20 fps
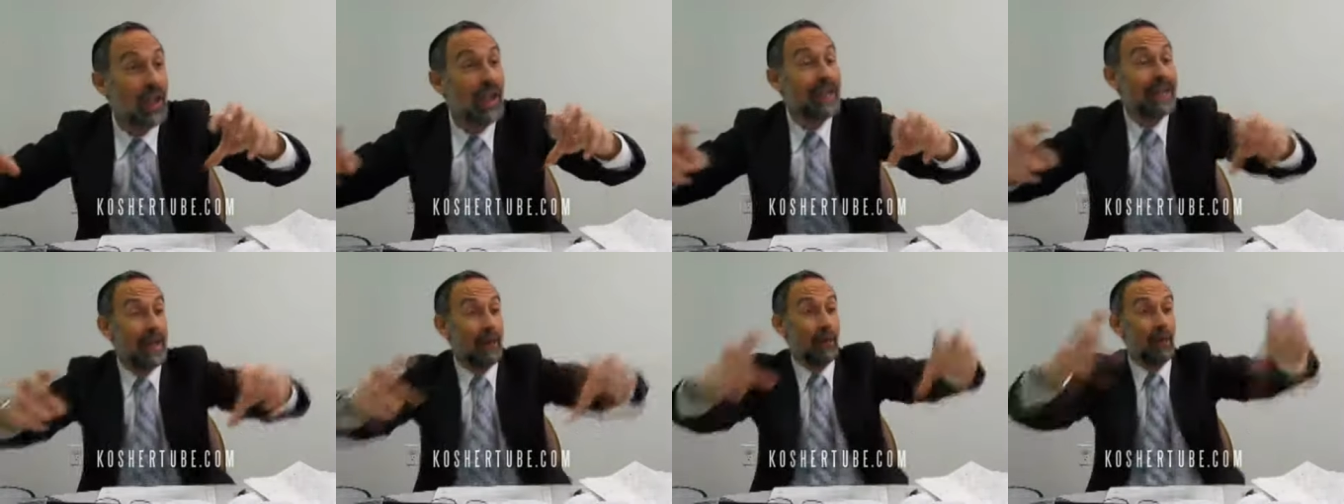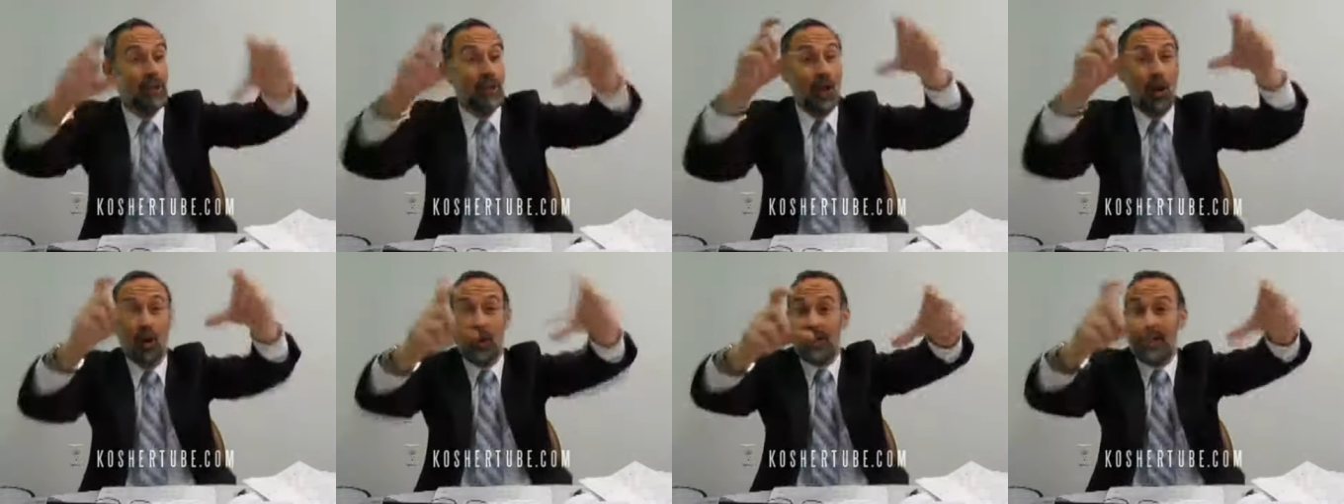They will
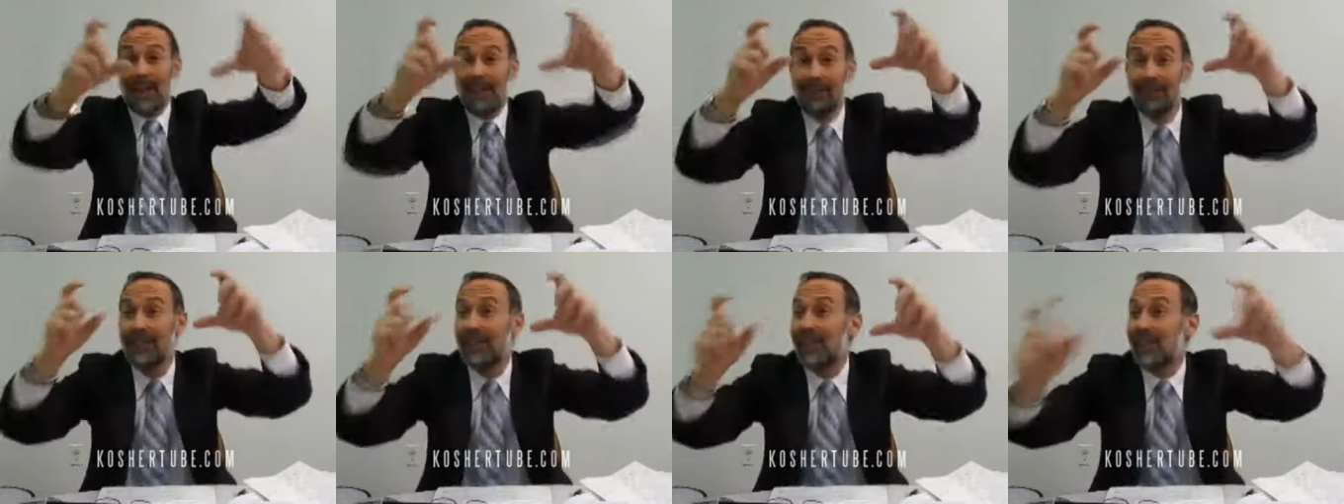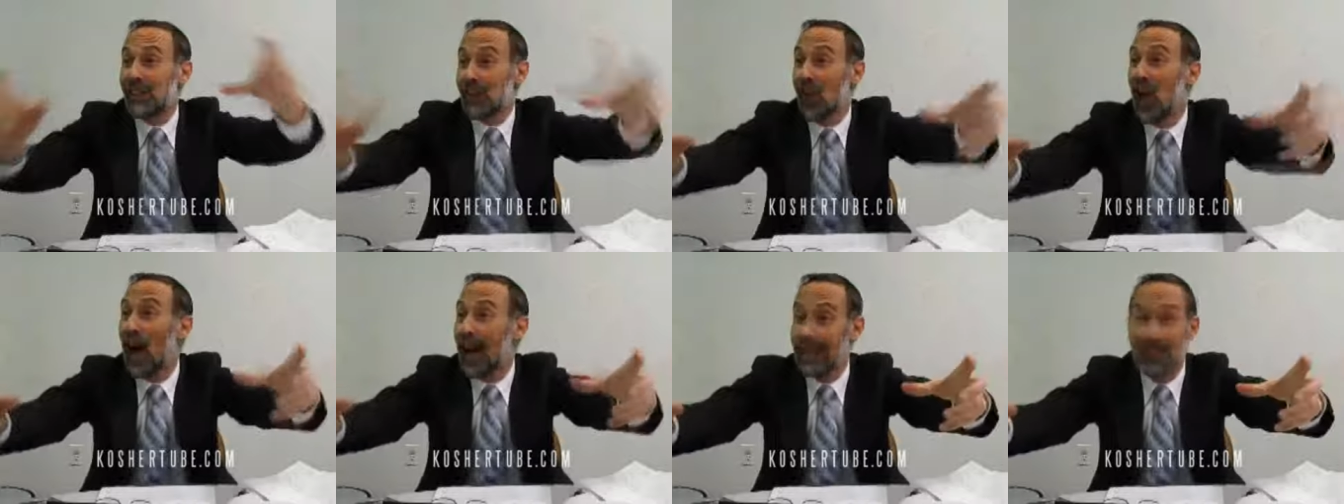show us every
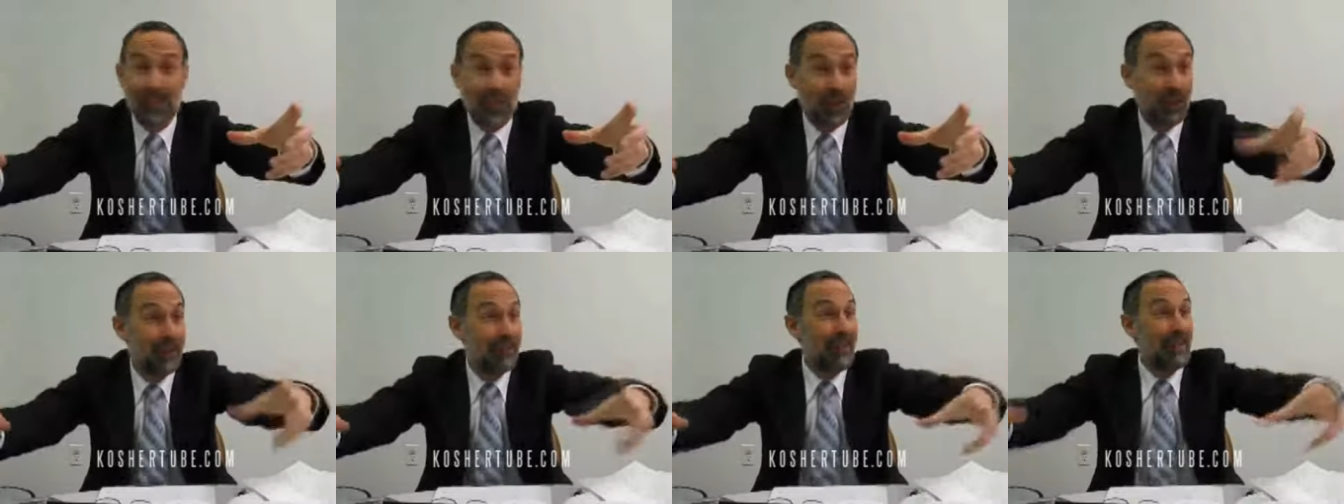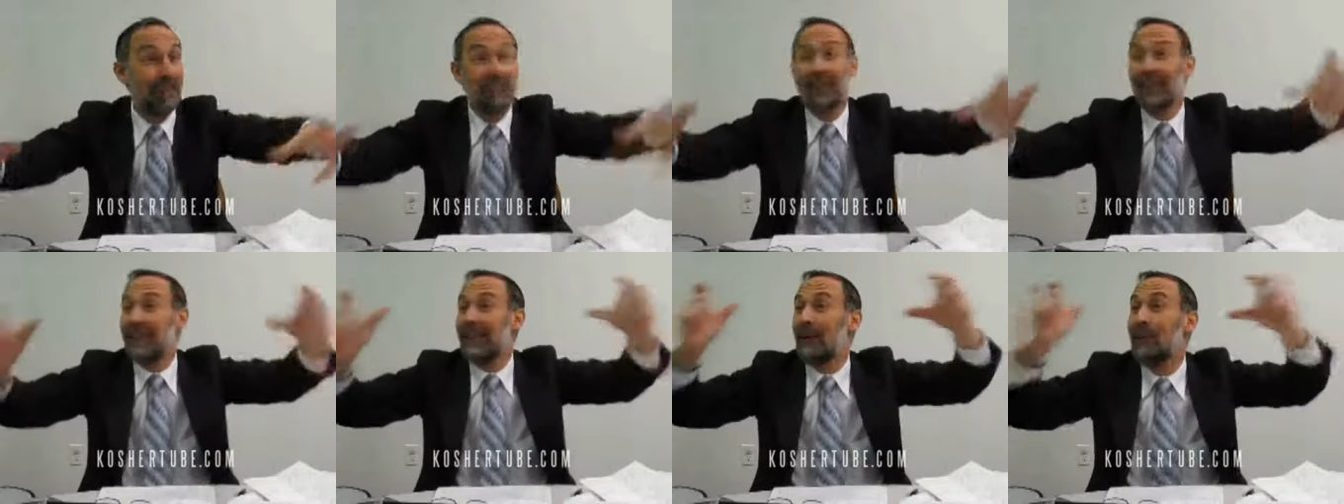slideshow of
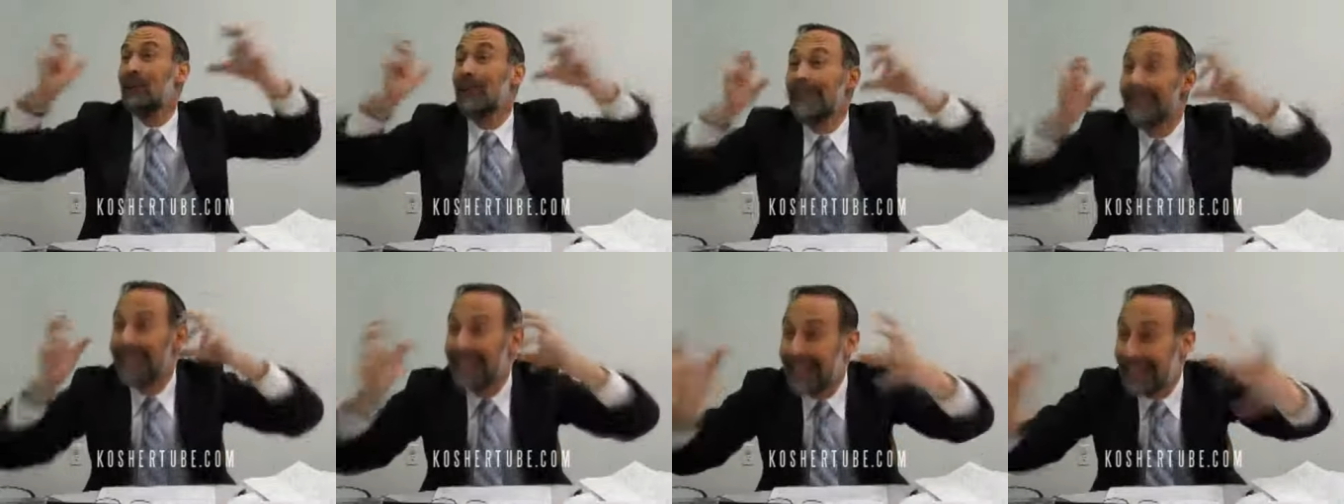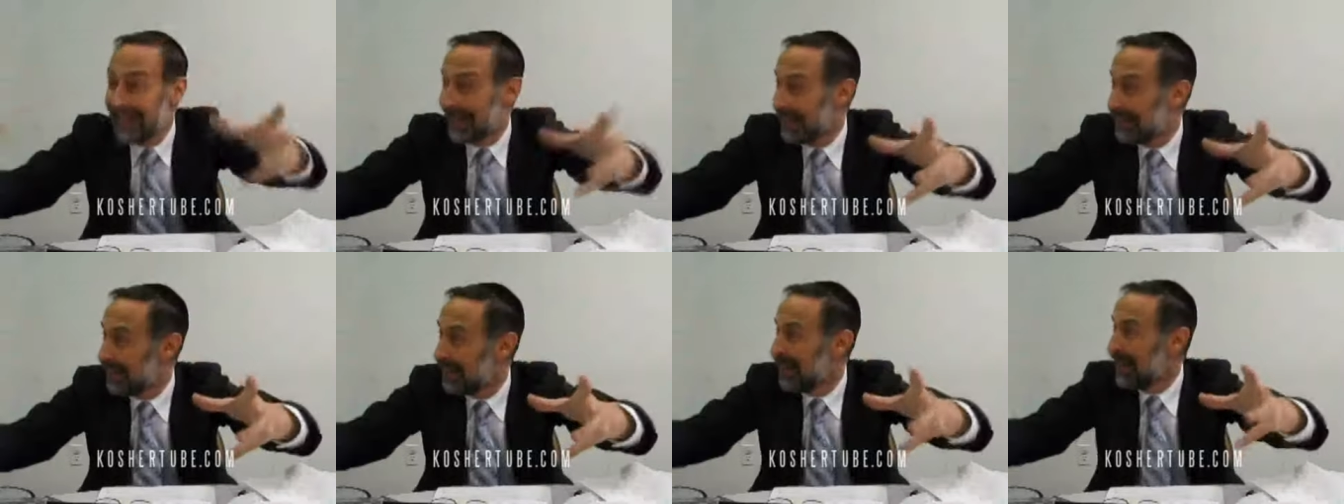everything that we
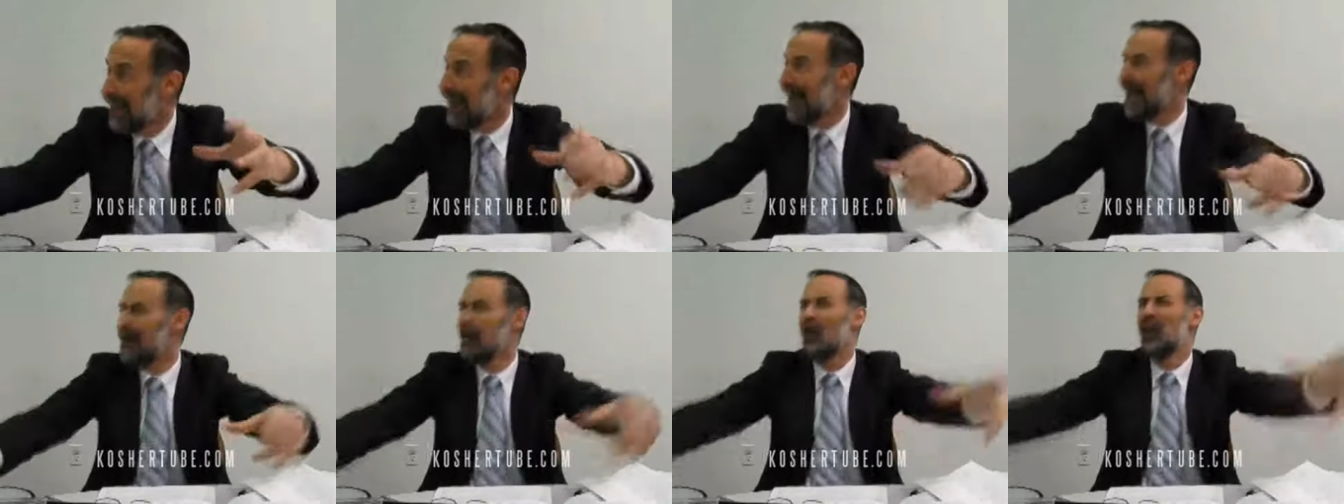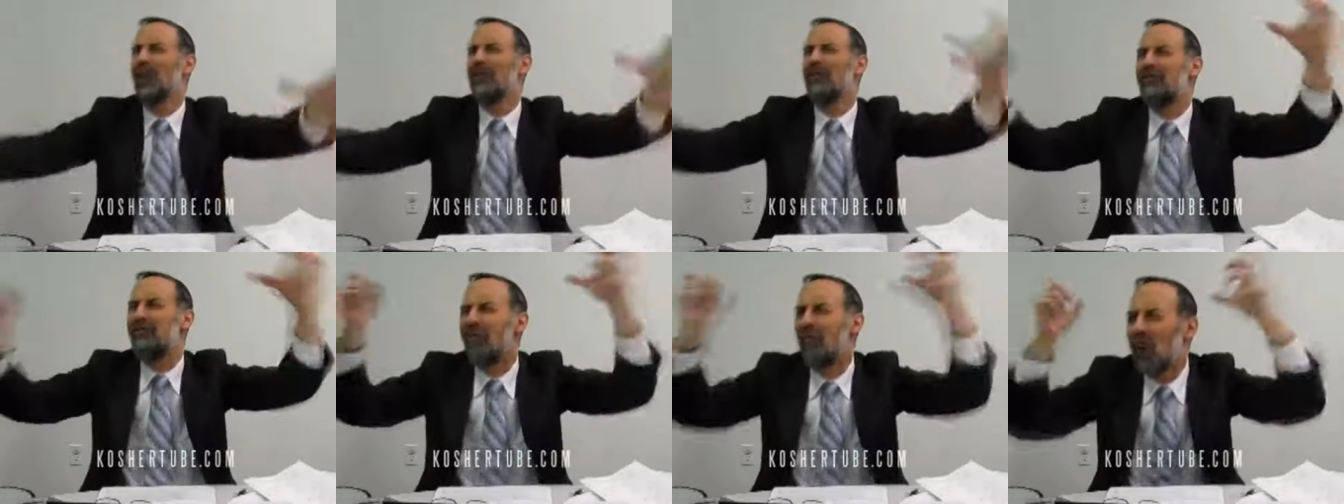did, and all
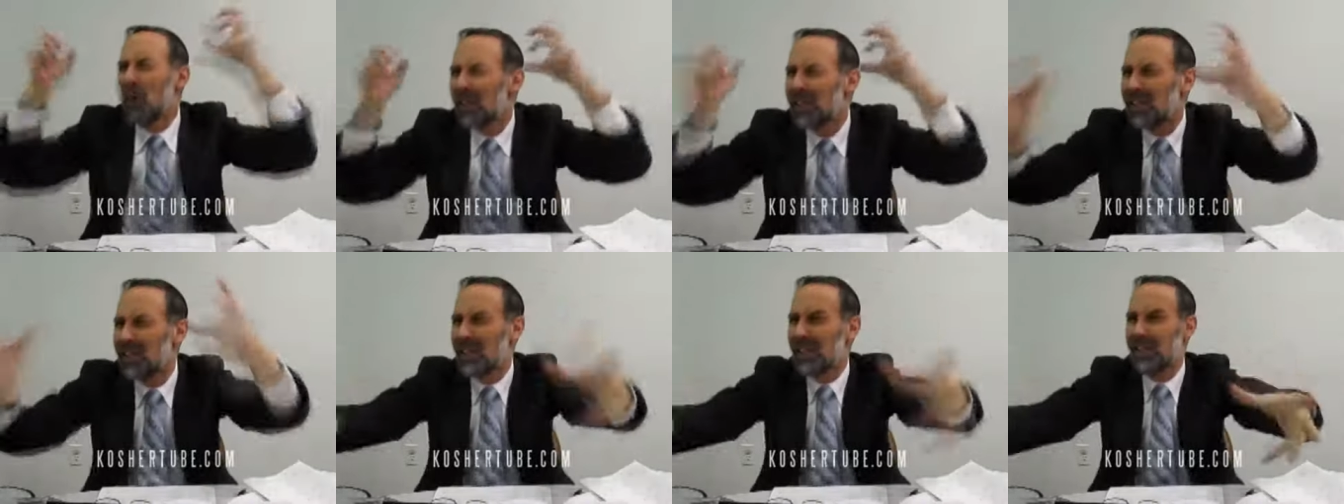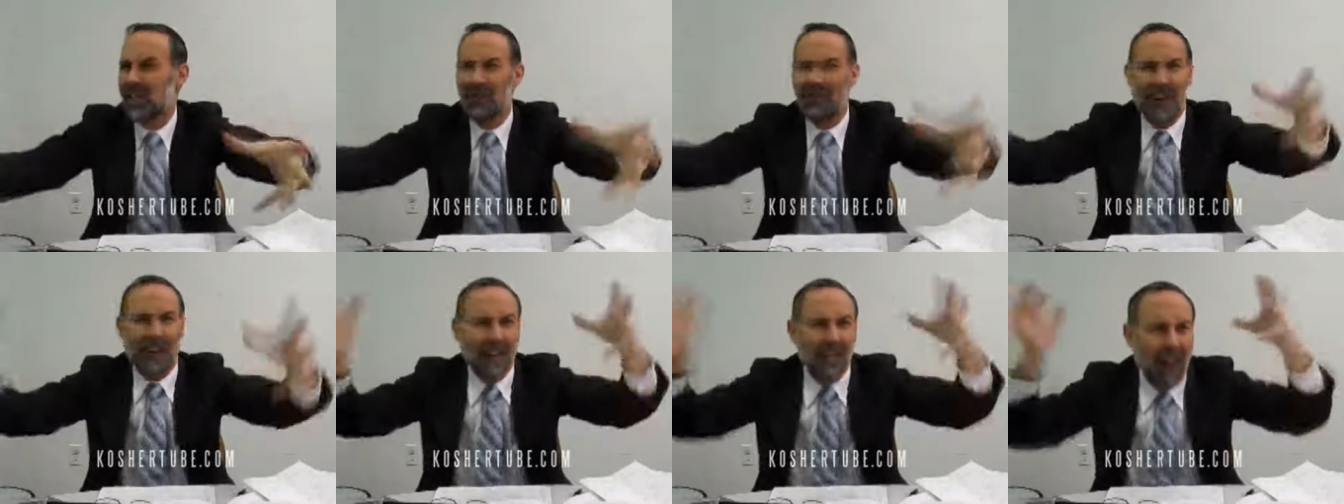the falseness
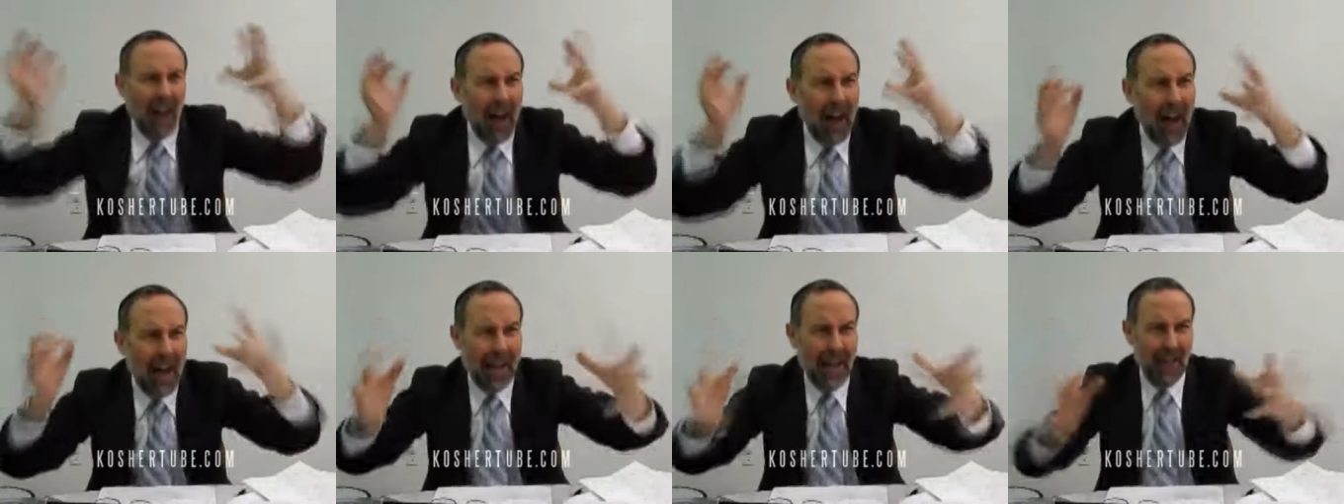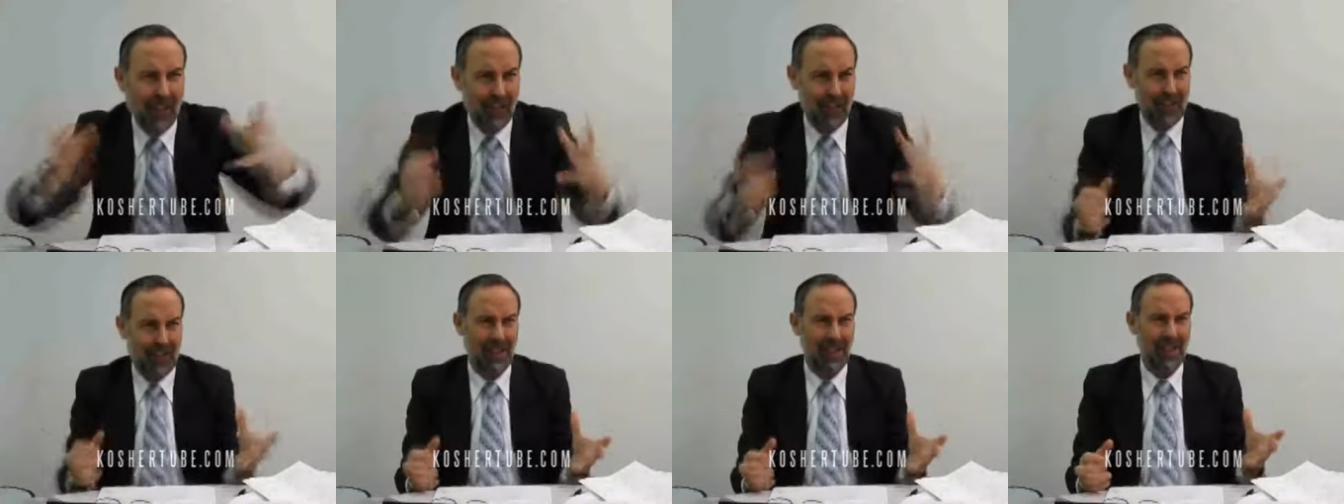of our
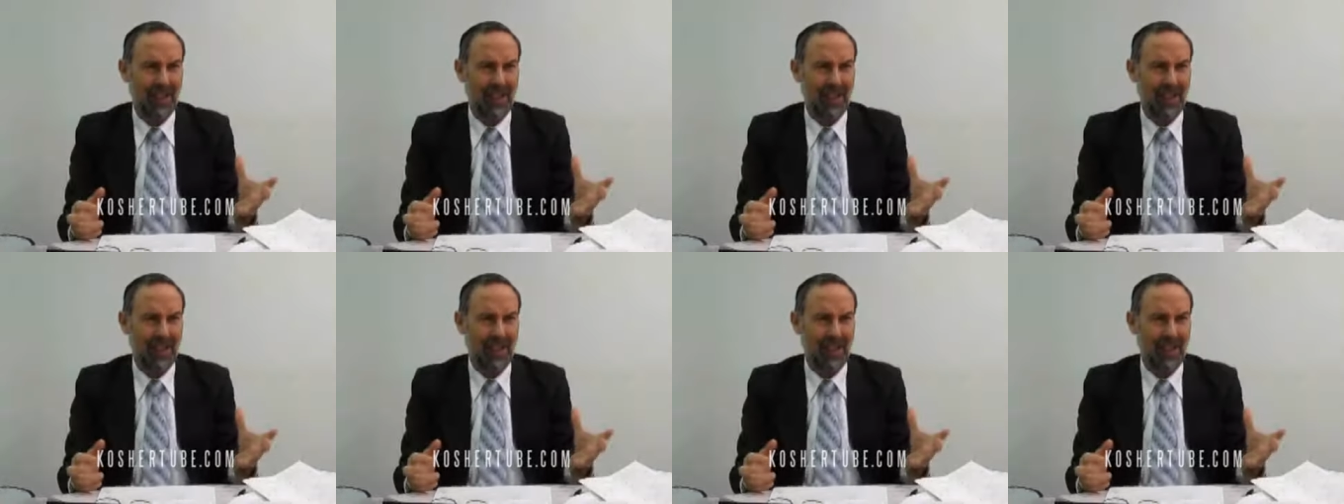lives,